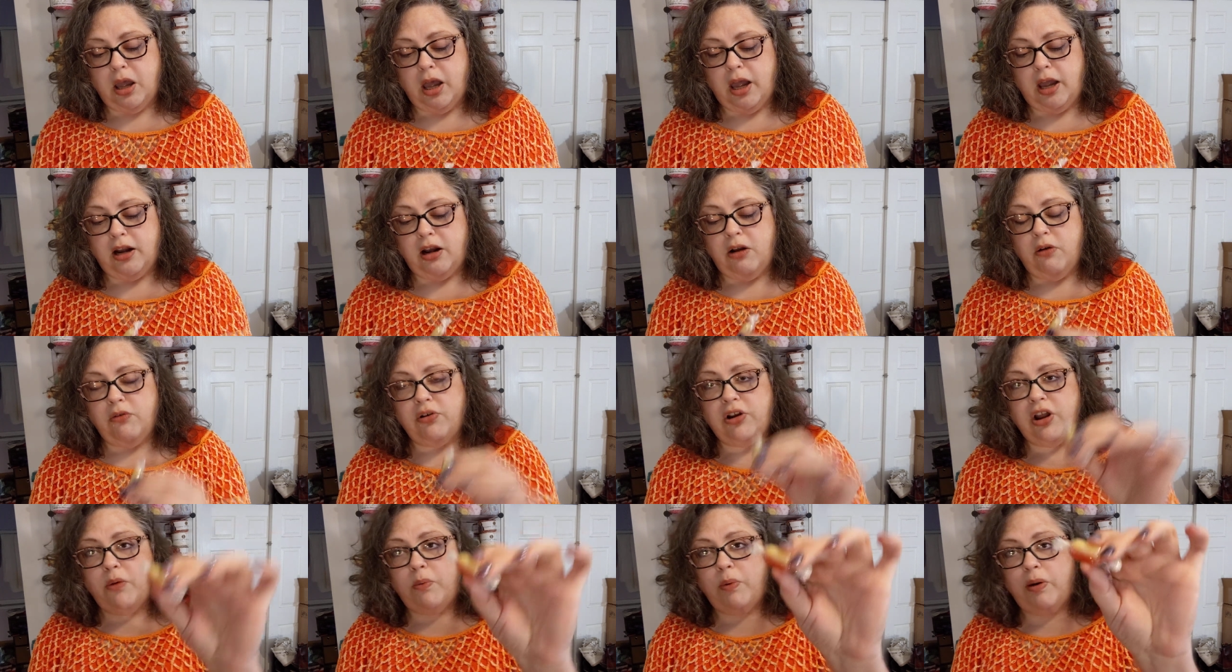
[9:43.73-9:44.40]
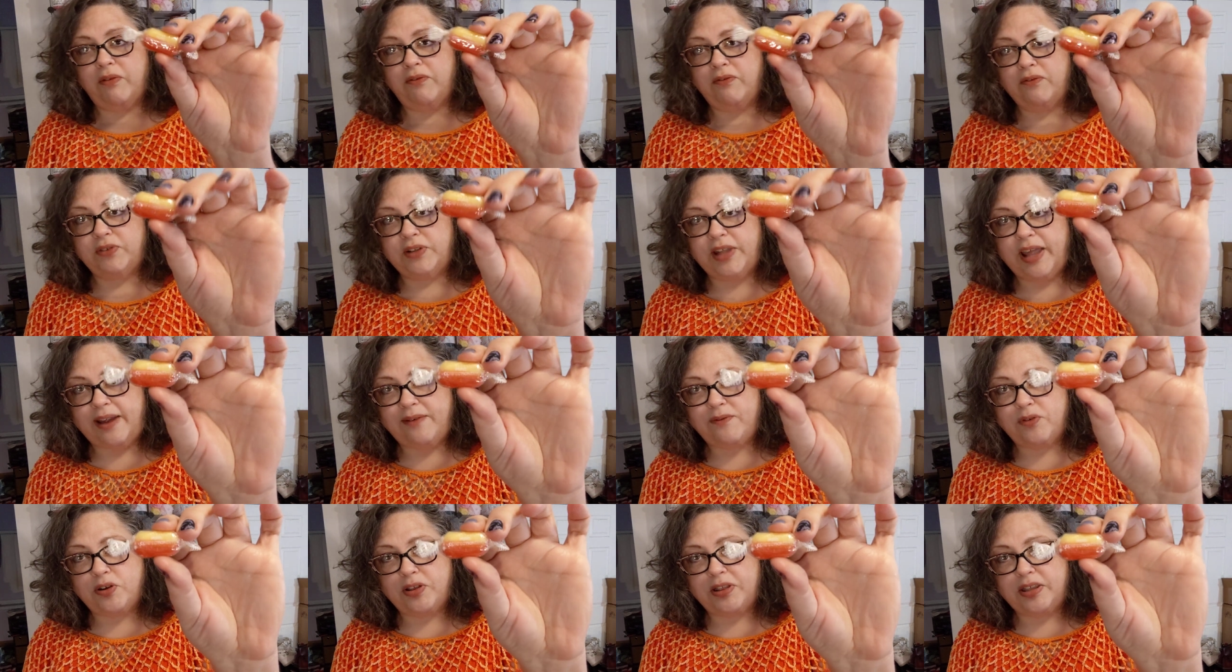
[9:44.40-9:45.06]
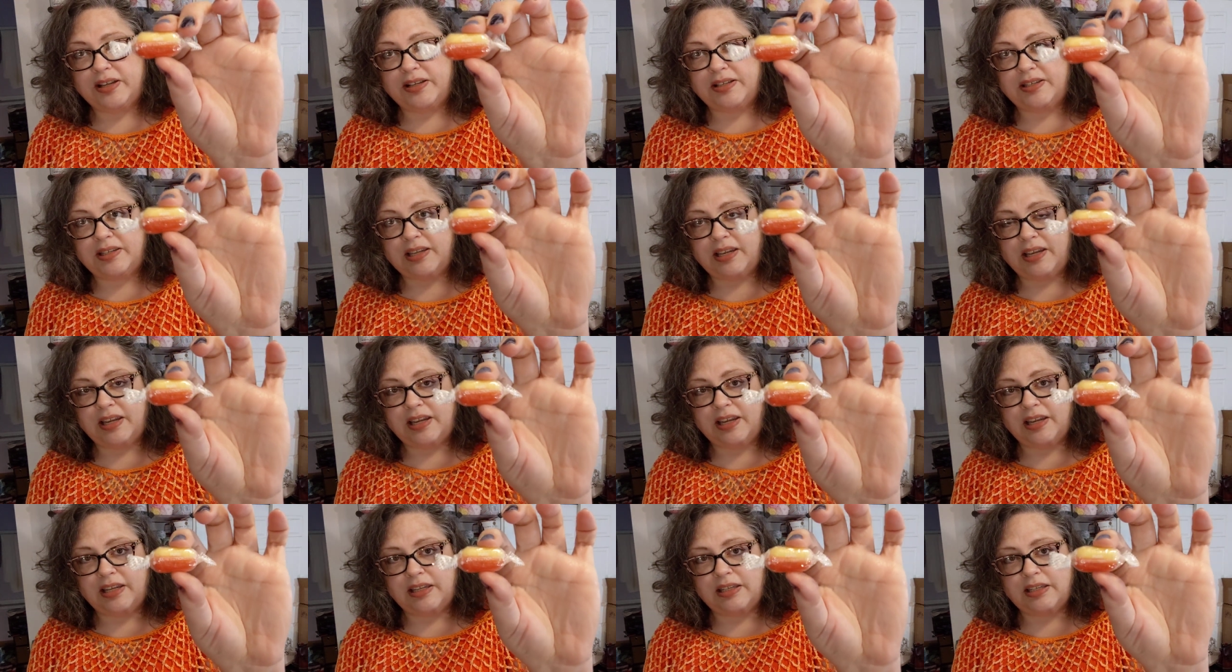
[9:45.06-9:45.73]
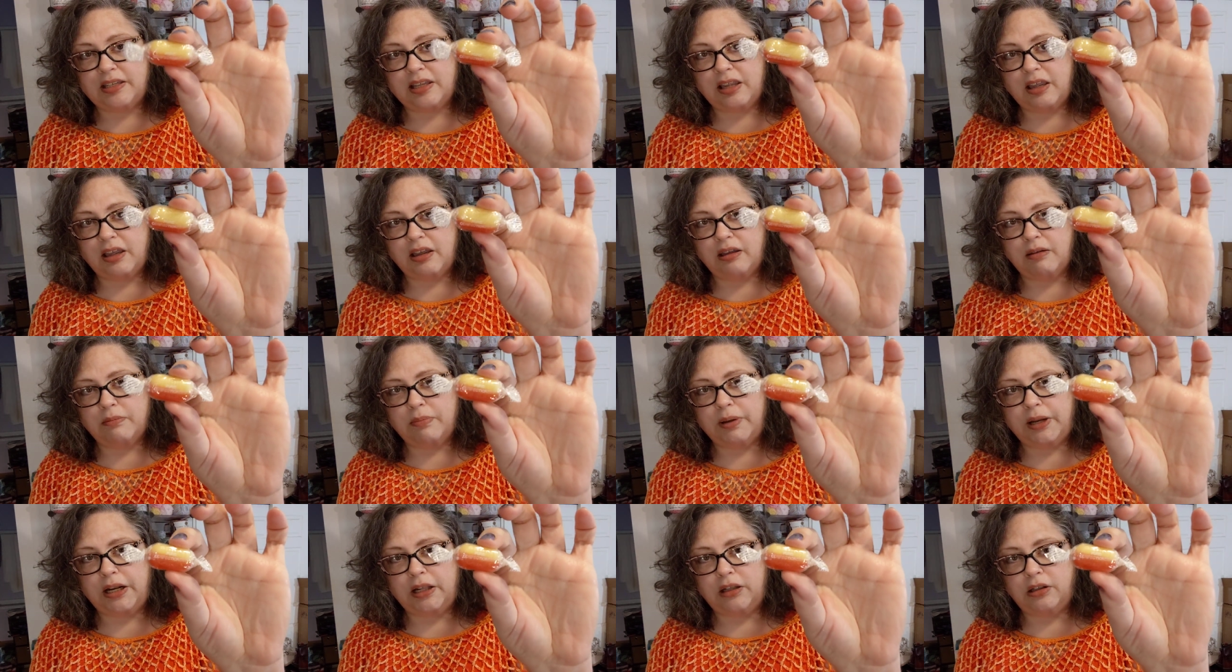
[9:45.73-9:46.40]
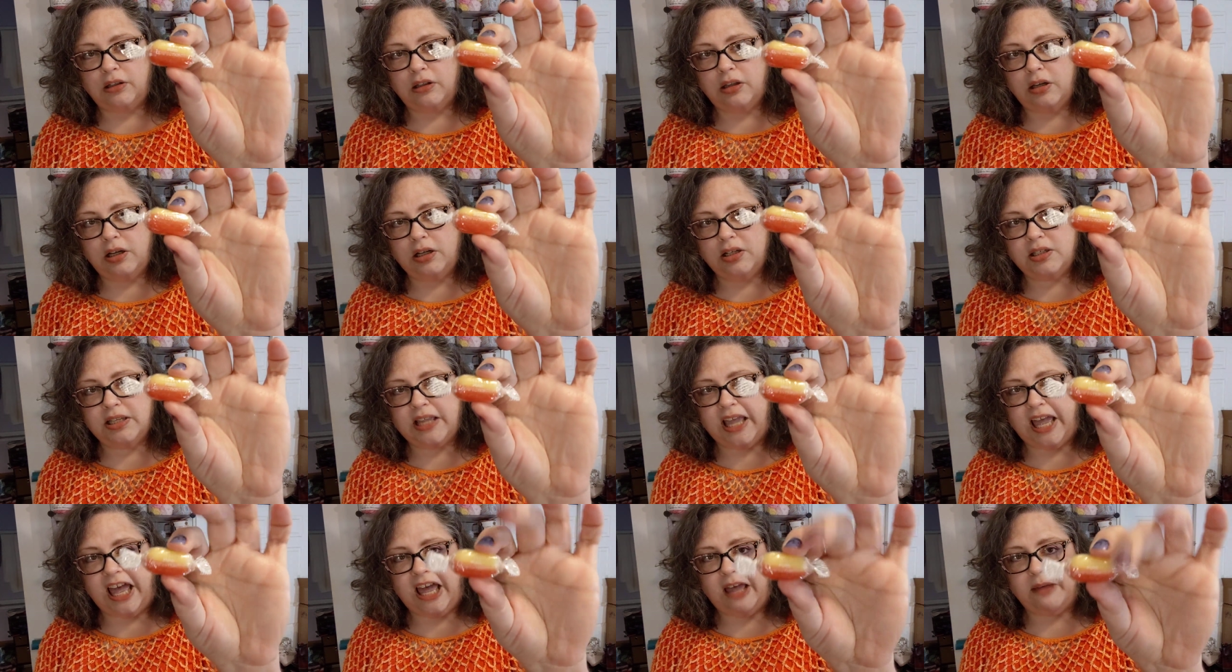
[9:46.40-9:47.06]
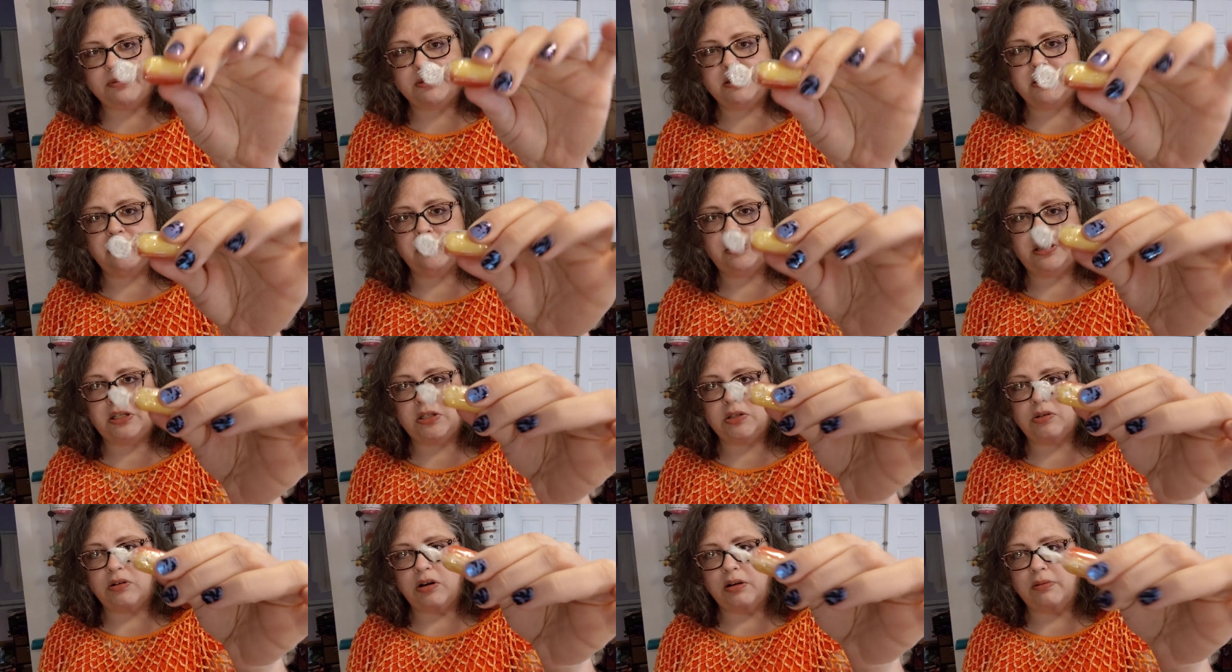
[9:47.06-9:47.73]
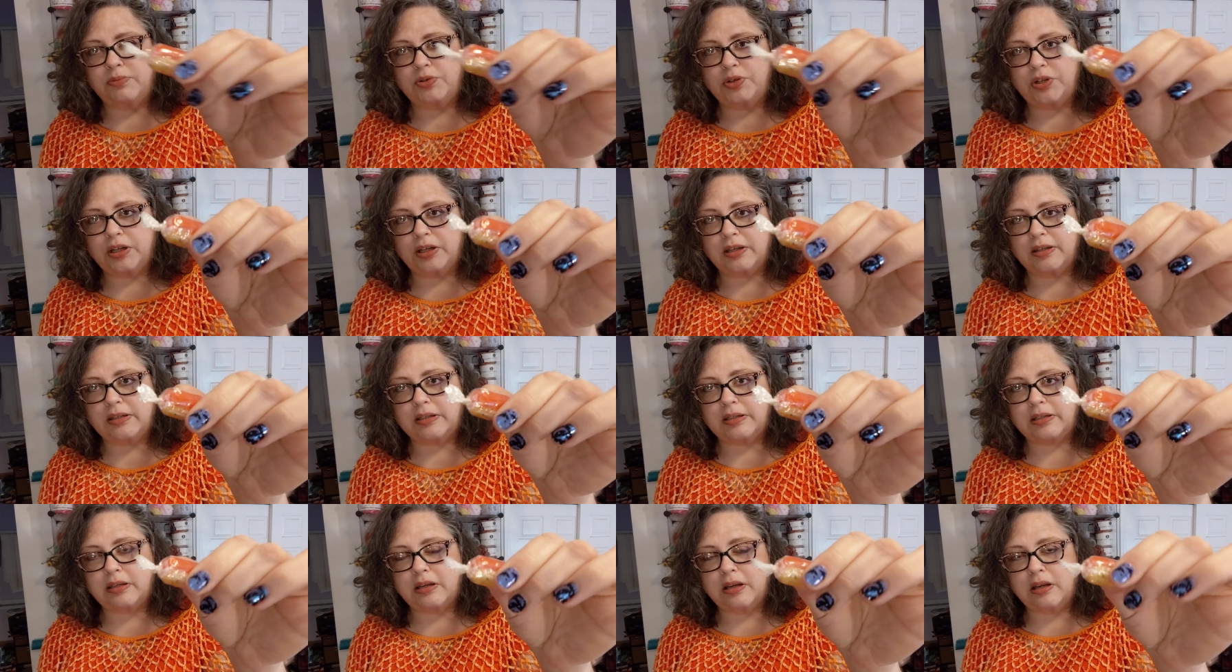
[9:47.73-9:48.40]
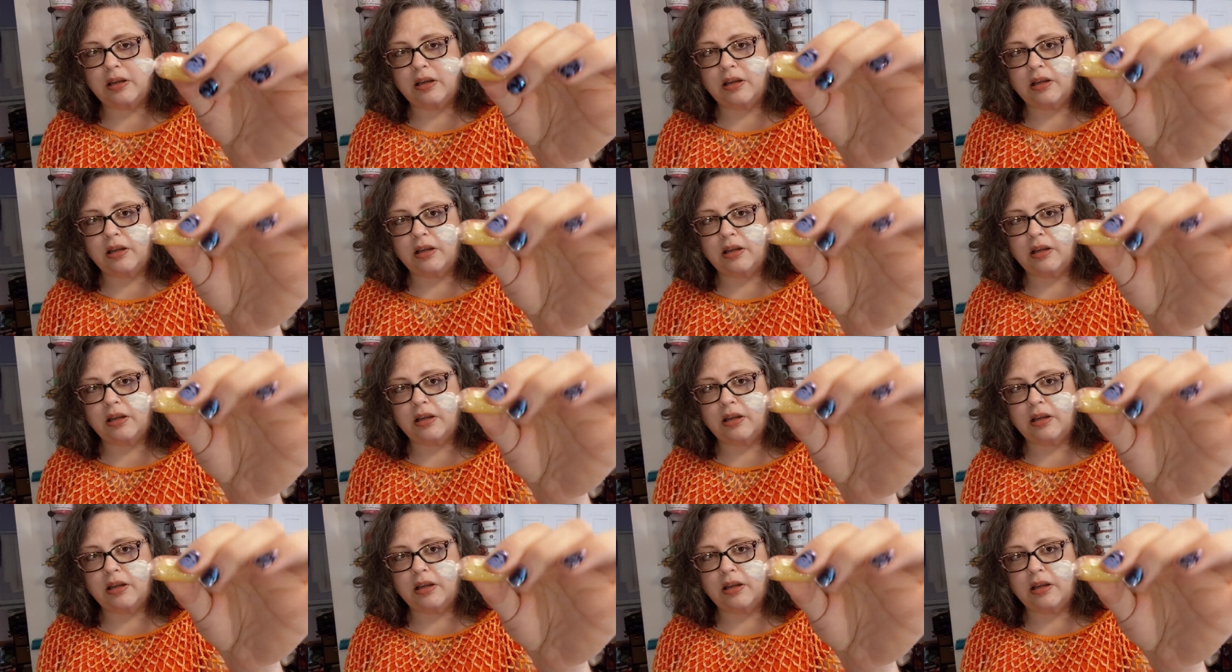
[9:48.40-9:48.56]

I don't know what flavor this is, but it looks absolutely scrumptious.